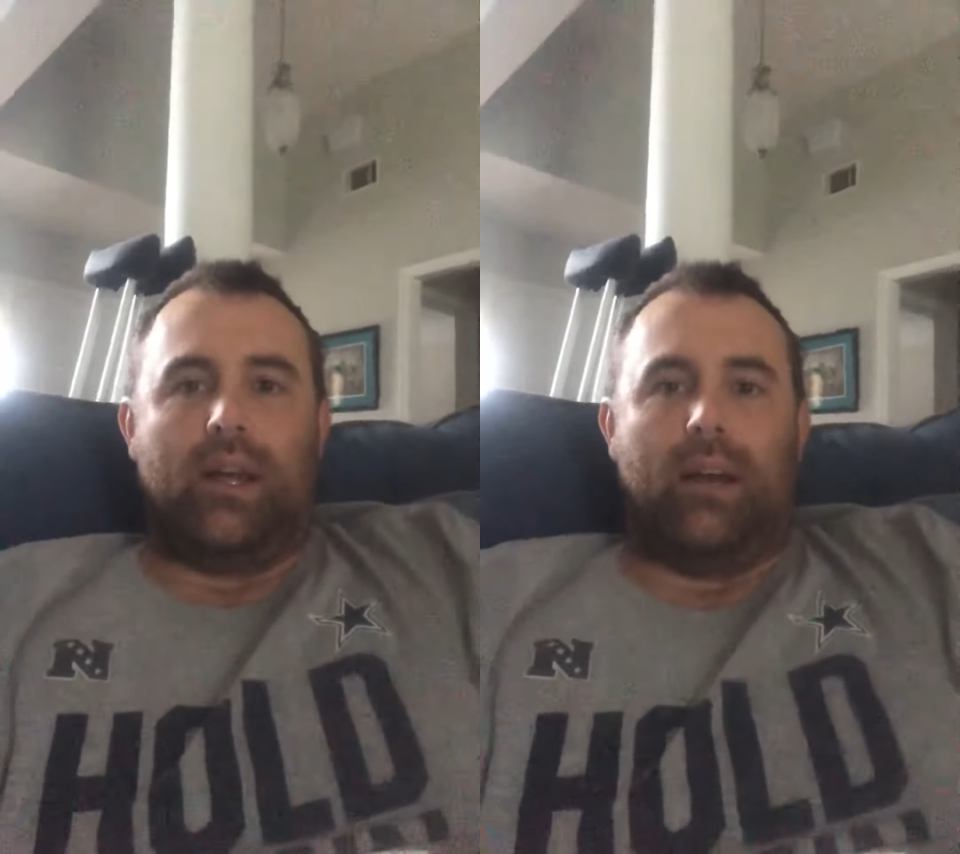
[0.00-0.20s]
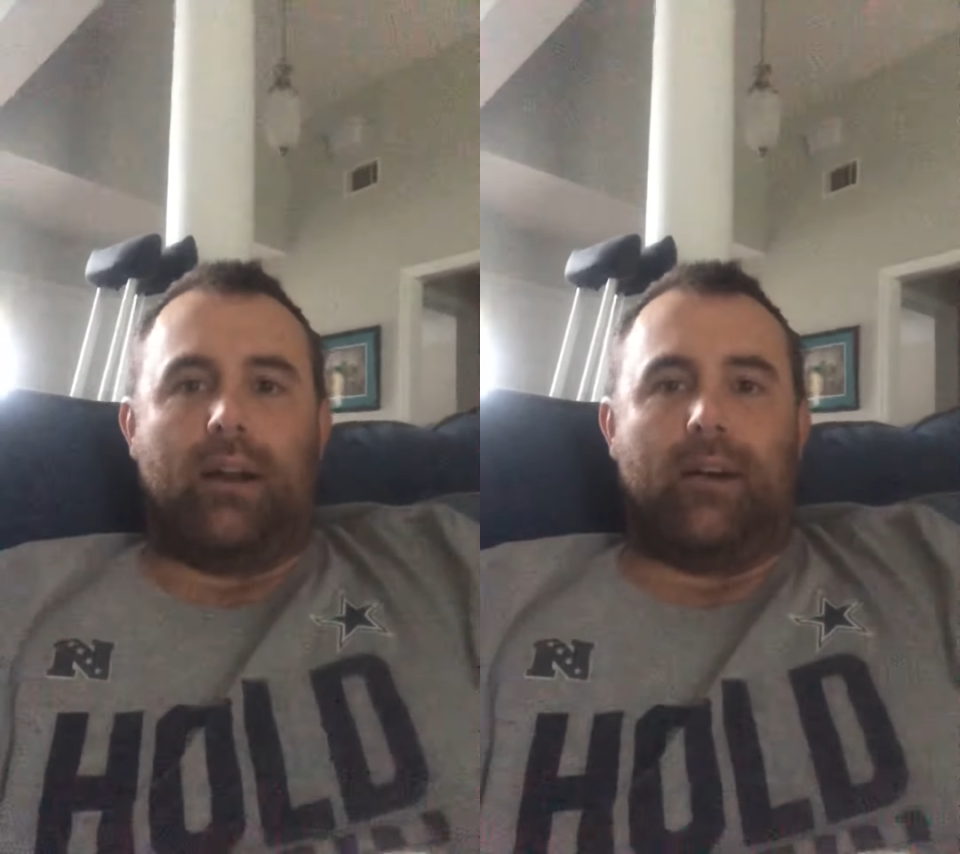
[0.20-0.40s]

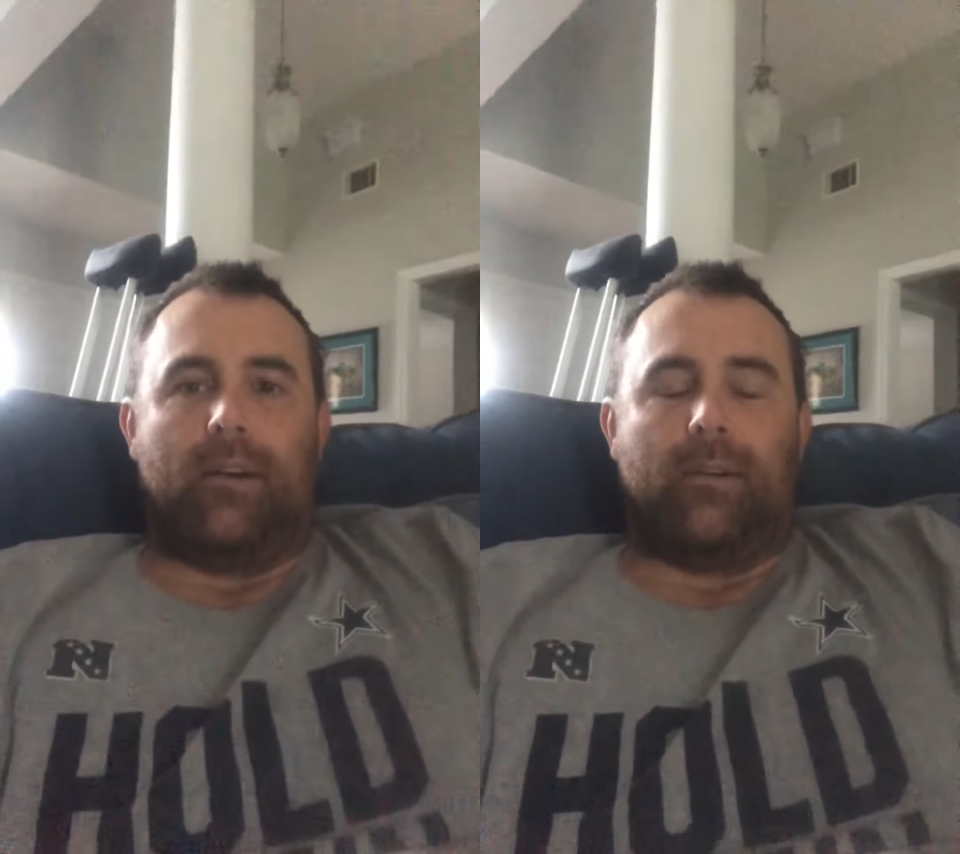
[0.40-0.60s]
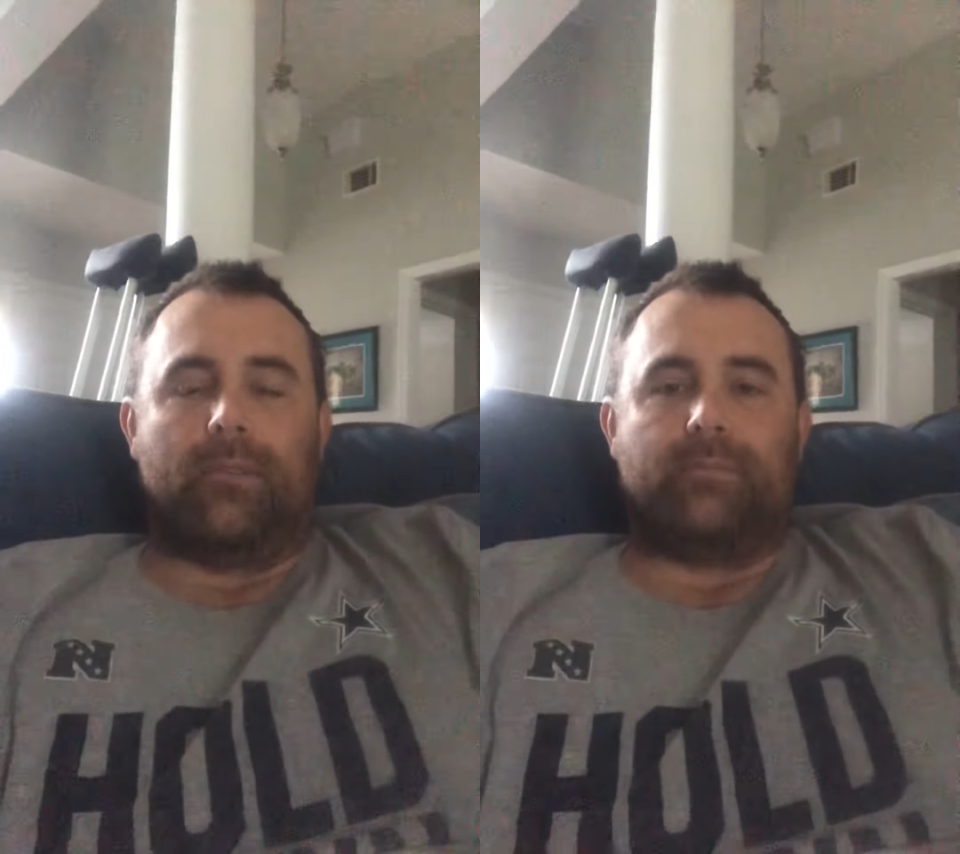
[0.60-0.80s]

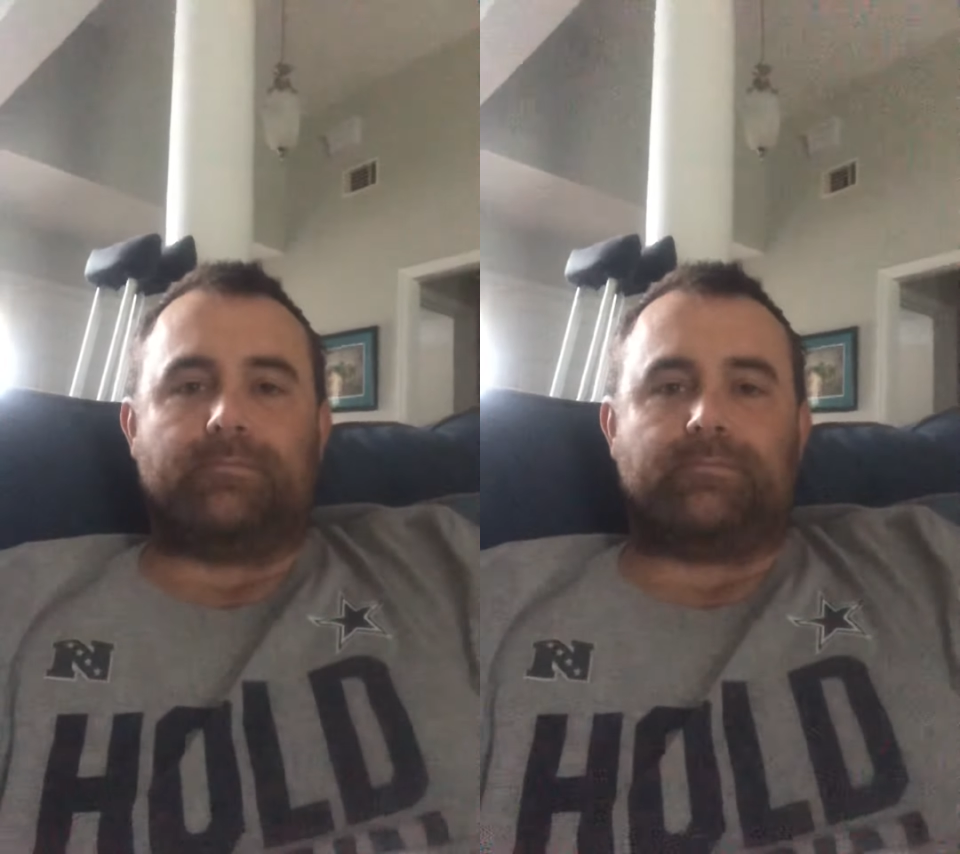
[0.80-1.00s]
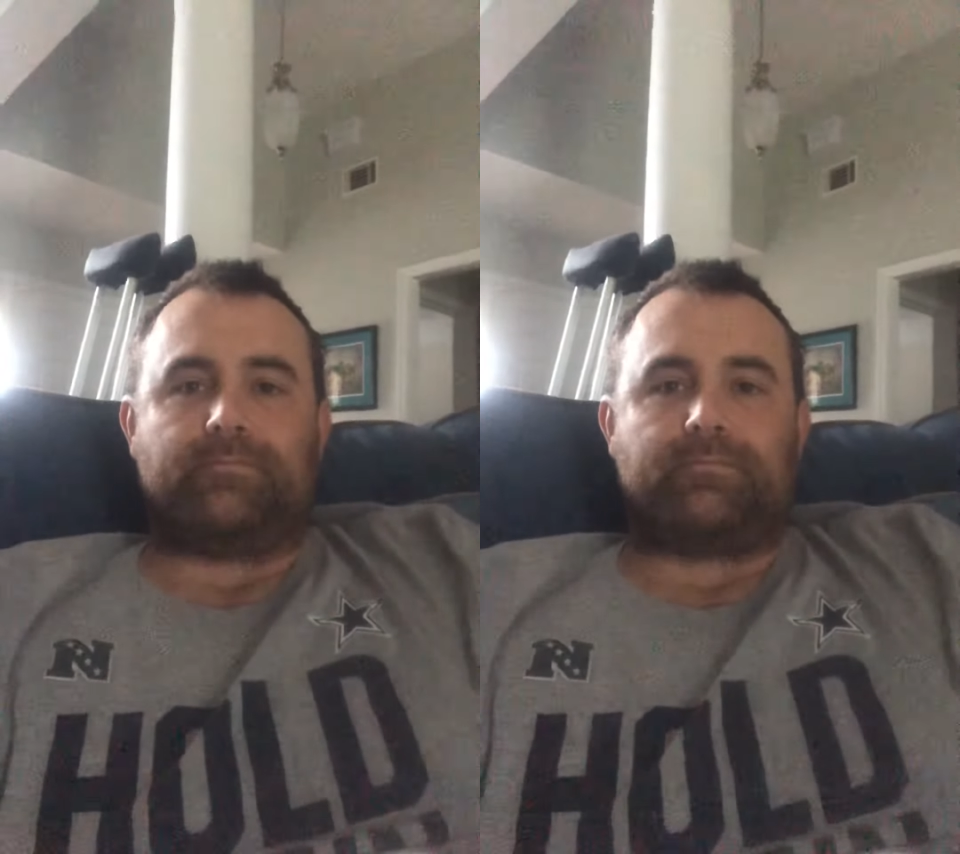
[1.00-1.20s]
Um,